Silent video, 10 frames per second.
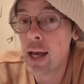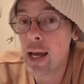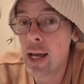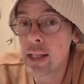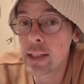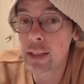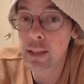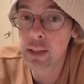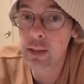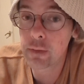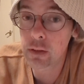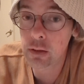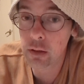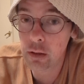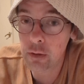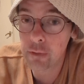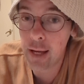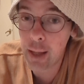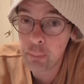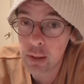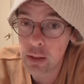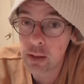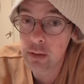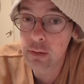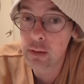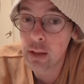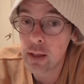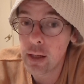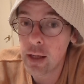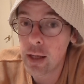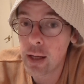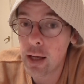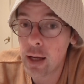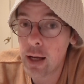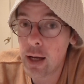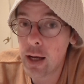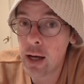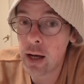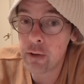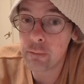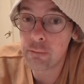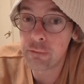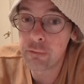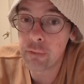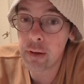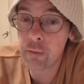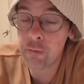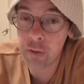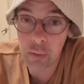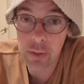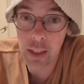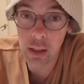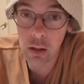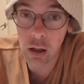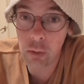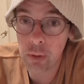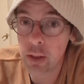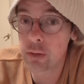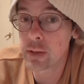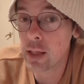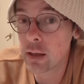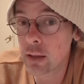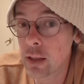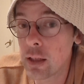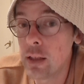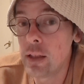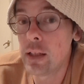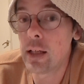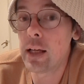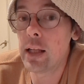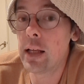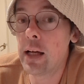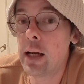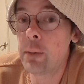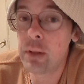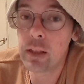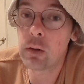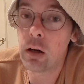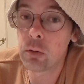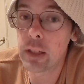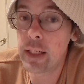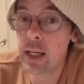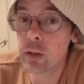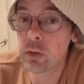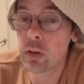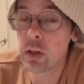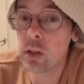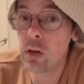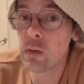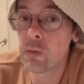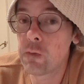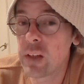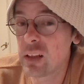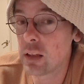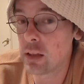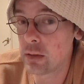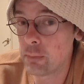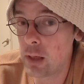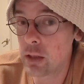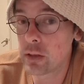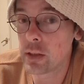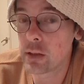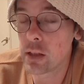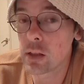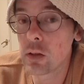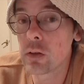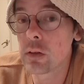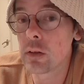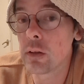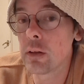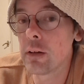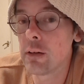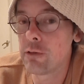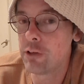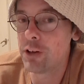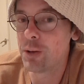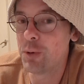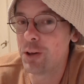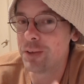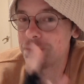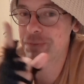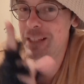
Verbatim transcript: and it can give us a lot of happiness. I've felt that a lot when I was younger. I'm a little older now, so I don't feel it as much as I used to. Furthermore,